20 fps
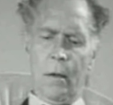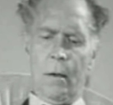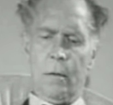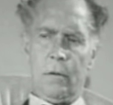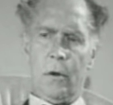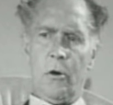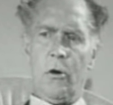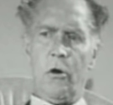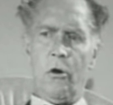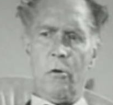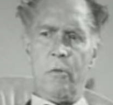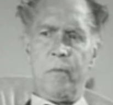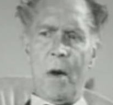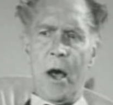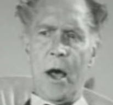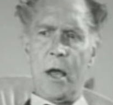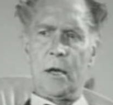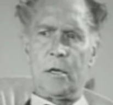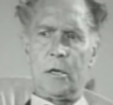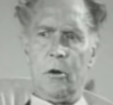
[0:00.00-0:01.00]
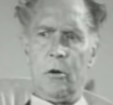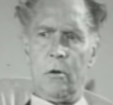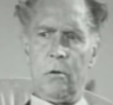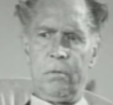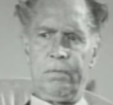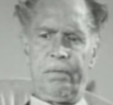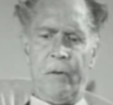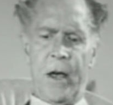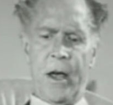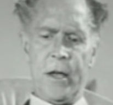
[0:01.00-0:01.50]
The Hobart
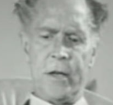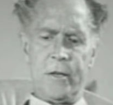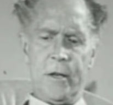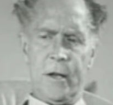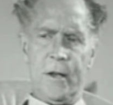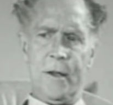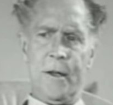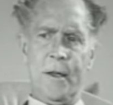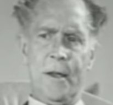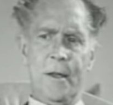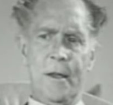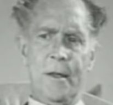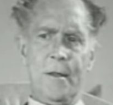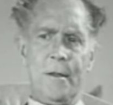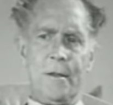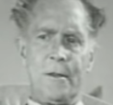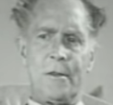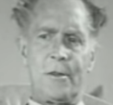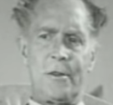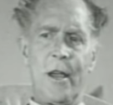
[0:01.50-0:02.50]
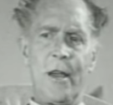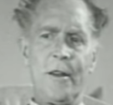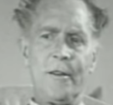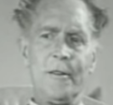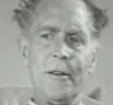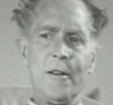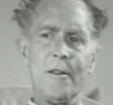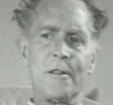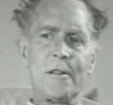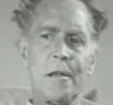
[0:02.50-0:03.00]
Gold Finder
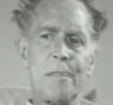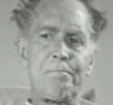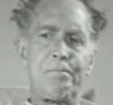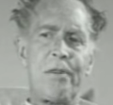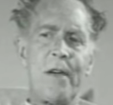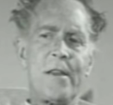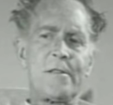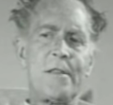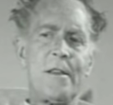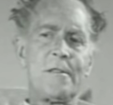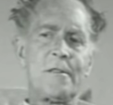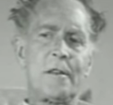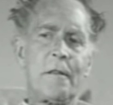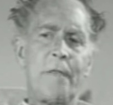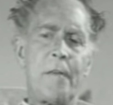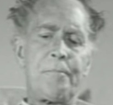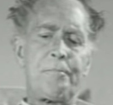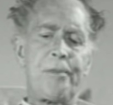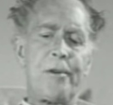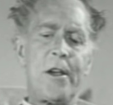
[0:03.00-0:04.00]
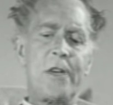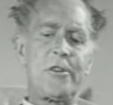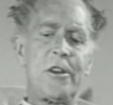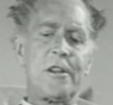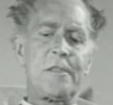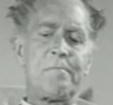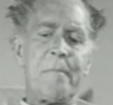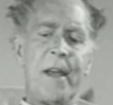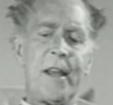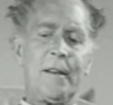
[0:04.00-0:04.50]
signals the presence of the
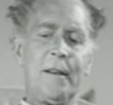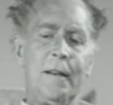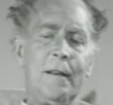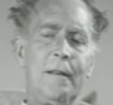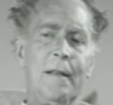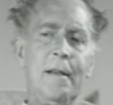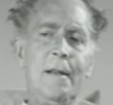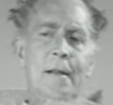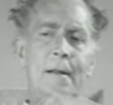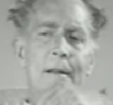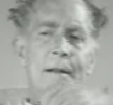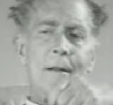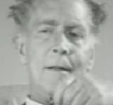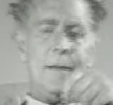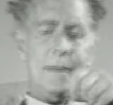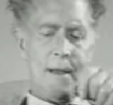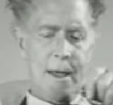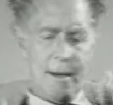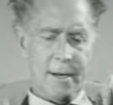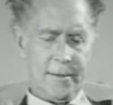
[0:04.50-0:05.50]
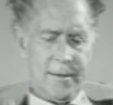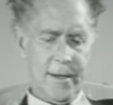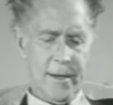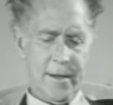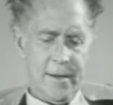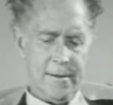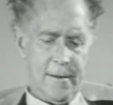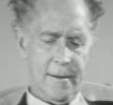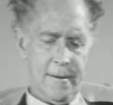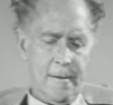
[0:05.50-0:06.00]
precious metal like
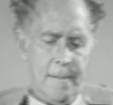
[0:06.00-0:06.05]
this.